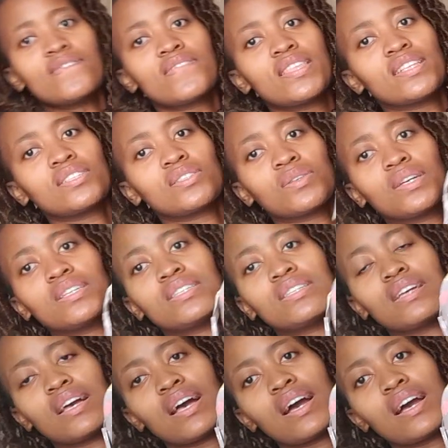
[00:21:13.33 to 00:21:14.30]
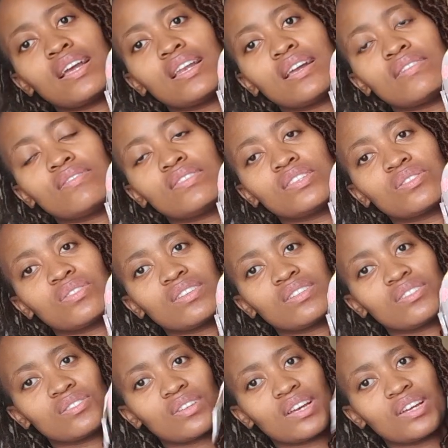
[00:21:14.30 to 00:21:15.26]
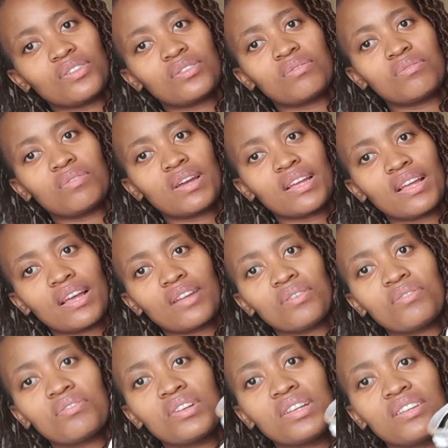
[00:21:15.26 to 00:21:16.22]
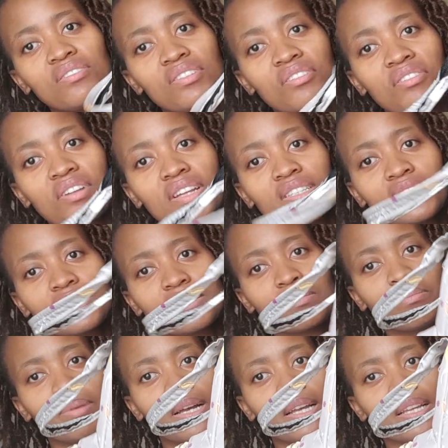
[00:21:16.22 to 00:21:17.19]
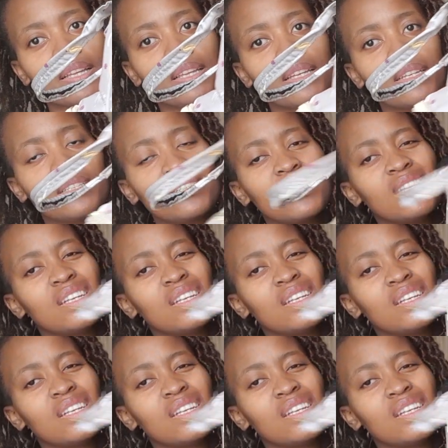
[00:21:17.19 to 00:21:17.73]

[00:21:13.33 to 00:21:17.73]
this one. I love this one, so I don't really regret buying it.